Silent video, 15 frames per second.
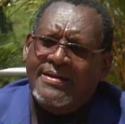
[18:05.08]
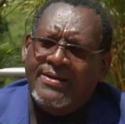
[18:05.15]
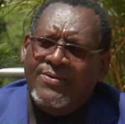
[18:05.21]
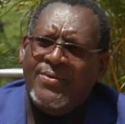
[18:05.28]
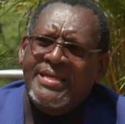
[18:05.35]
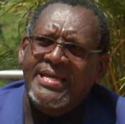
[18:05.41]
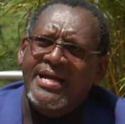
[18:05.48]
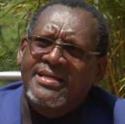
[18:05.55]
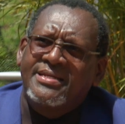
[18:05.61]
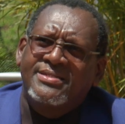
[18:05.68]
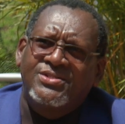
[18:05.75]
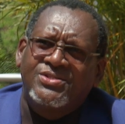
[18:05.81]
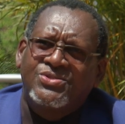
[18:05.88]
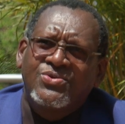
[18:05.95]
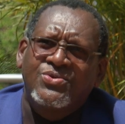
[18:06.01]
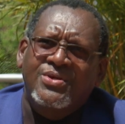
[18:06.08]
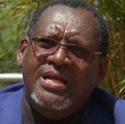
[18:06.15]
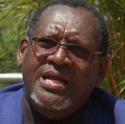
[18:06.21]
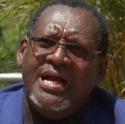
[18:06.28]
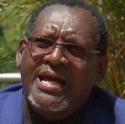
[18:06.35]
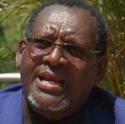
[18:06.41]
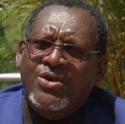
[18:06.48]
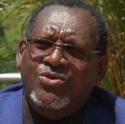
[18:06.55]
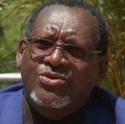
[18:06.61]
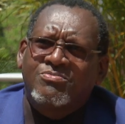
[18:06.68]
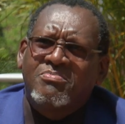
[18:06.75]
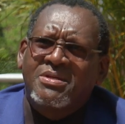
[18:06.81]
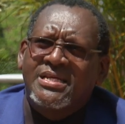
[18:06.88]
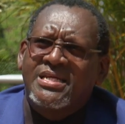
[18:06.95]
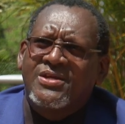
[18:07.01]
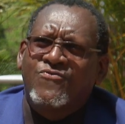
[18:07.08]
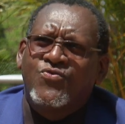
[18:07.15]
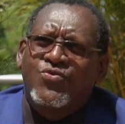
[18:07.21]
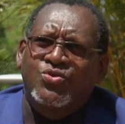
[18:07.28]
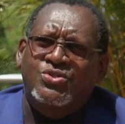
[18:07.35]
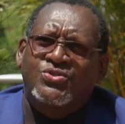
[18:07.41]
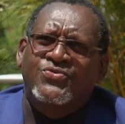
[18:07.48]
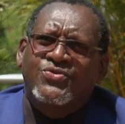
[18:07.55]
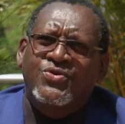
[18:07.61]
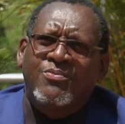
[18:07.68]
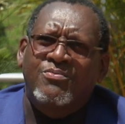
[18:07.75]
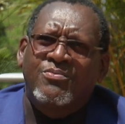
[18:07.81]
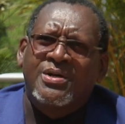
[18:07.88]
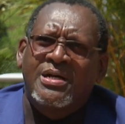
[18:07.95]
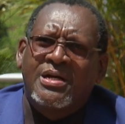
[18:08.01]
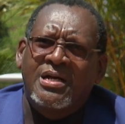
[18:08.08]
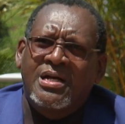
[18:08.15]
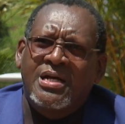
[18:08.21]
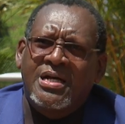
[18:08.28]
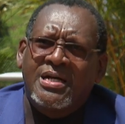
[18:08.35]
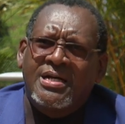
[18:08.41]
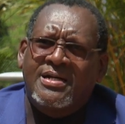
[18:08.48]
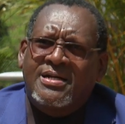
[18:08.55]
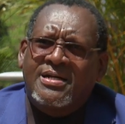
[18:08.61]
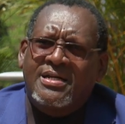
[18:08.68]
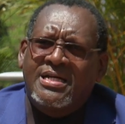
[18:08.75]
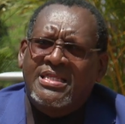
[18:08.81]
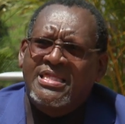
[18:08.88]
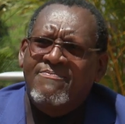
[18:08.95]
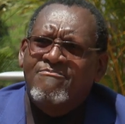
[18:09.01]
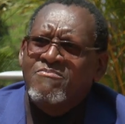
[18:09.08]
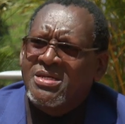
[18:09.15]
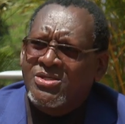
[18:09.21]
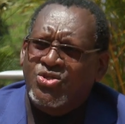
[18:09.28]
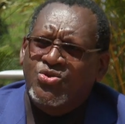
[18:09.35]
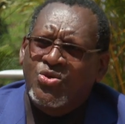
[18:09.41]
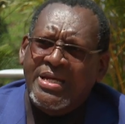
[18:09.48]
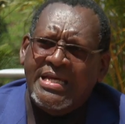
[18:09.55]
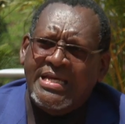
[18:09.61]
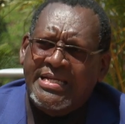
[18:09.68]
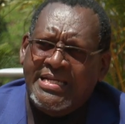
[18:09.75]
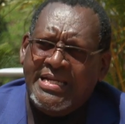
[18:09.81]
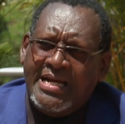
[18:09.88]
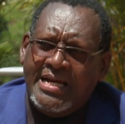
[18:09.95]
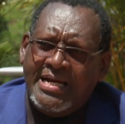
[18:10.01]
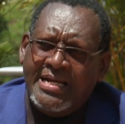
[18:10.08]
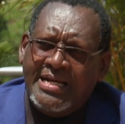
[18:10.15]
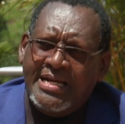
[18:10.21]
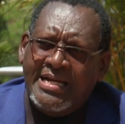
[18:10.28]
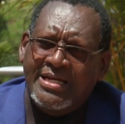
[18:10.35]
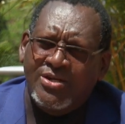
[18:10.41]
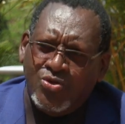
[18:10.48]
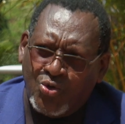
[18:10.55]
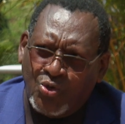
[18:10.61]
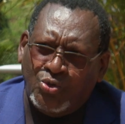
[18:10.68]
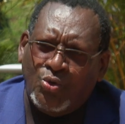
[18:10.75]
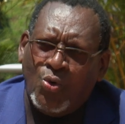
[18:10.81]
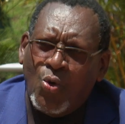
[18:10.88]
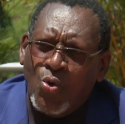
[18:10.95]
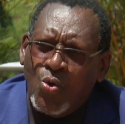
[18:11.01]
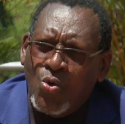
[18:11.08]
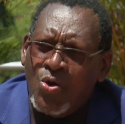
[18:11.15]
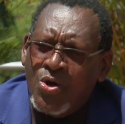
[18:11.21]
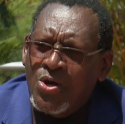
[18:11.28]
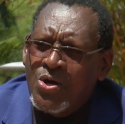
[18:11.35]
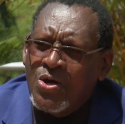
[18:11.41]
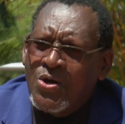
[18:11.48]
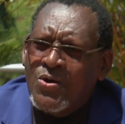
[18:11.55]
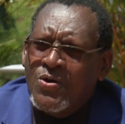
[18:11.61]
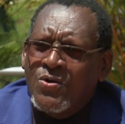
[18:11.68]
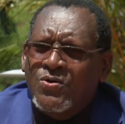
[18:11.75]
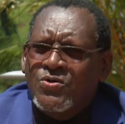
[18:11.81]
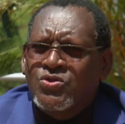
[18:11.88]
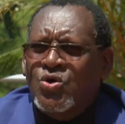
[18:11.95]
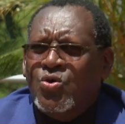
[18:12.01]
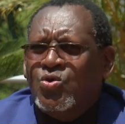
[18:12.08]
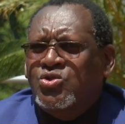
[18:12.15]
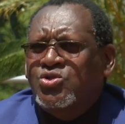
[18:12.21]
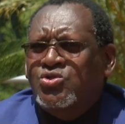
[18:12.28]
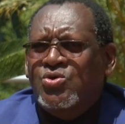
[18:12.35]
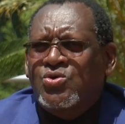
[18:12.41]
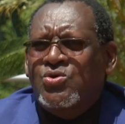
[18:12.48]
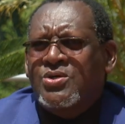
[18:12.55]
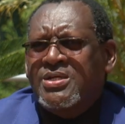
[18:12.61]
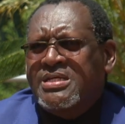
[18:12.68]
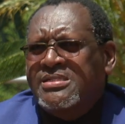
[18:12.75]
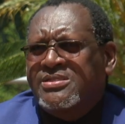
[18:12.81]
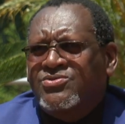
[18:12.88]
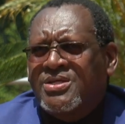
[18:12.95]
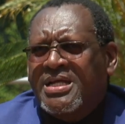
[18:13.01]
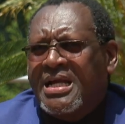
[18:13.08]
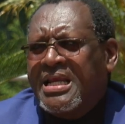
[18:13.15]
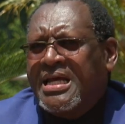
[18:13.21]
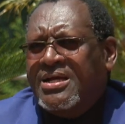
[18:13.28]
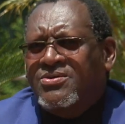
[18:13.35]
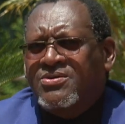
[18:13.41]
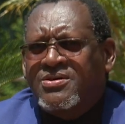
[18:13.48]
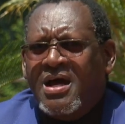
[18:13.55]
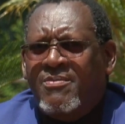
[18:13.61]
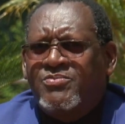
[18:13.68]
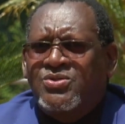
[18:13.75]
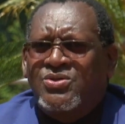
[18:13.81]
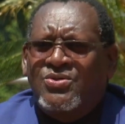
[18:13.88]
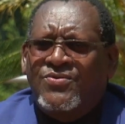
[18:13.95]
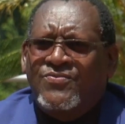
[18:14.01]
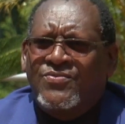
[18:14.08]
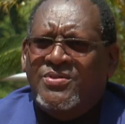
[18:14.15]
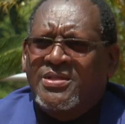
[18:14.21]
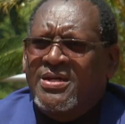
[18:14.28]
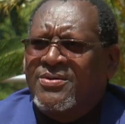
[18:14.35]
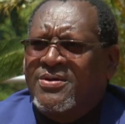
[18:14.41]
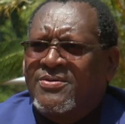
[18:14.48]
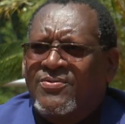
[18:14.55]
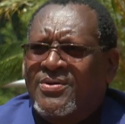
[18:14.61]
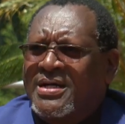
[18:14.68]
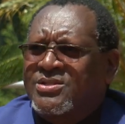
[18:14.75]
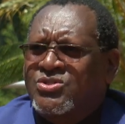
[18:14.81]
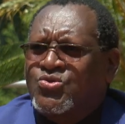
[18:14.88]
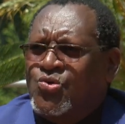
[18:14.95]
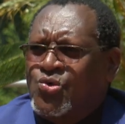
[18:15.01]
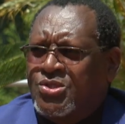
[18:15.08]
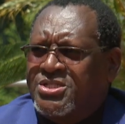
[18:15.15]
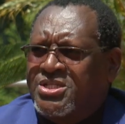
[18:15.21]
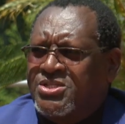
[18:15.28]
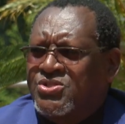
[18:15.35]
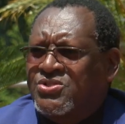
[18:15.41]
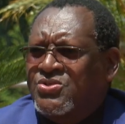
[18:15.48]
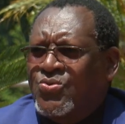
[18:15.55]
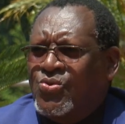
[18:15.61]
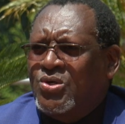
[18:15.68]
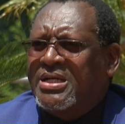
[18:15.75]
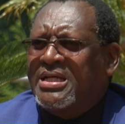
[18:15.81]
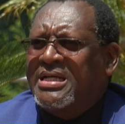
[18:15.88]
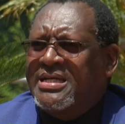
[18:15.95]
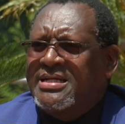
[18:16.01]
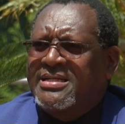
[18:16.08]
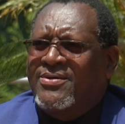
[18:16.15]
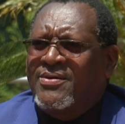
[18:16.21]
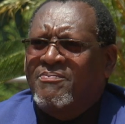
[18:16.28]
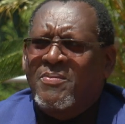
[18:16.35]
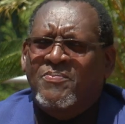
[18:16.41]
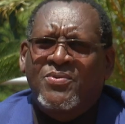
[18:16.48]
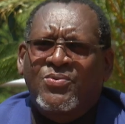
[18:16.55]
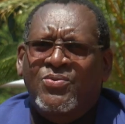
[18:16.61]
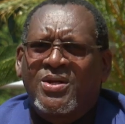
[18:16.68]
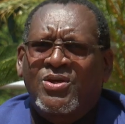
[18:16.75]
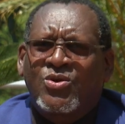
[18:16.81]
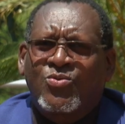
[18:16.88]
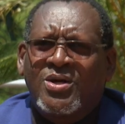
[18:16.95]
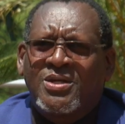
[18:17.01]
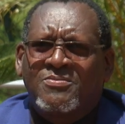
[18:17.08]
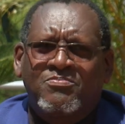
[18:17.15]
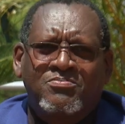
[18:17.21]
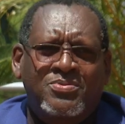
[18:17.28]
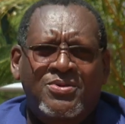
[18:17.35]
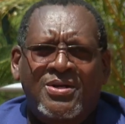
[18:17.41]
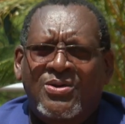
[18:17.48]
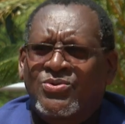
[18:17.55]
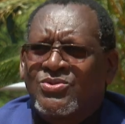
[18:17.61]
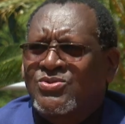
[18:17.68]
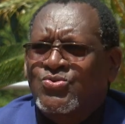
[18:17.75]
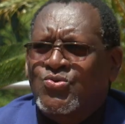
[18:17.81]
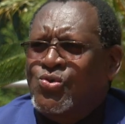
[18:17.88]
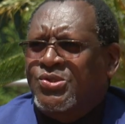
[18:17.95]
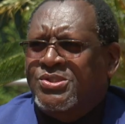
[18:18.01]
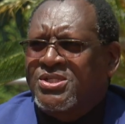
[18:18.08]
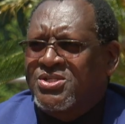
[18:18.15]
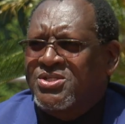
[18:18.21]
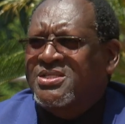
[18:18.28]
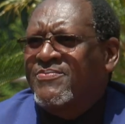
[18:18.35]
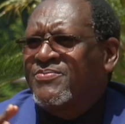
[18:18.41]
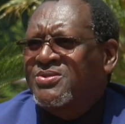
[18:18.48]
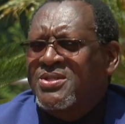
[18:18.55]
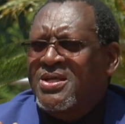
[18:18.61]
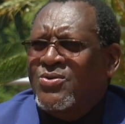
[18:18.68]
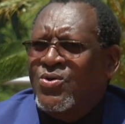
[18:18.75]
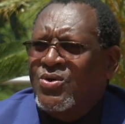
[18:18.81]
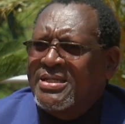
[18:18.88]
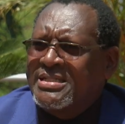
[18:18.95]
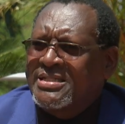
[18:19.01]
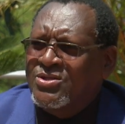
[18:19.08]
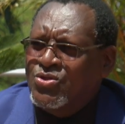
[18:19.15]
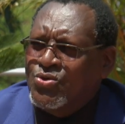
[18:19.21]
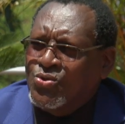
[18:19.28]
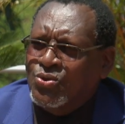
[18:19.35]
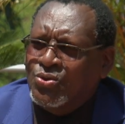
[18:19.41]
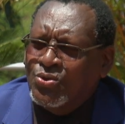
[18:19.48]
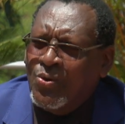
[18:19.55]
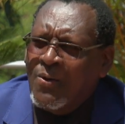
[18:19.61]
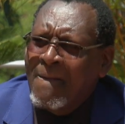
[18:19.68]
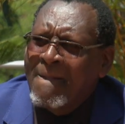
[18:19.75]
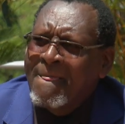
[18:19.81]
Waiyaki story cannot be divorced from the mission area in Dhogoto. Dhogoto is really a corruption of the word Scottish. Scotland, our people couldn't quite pronounce Scottish, so they called it Dhogoto.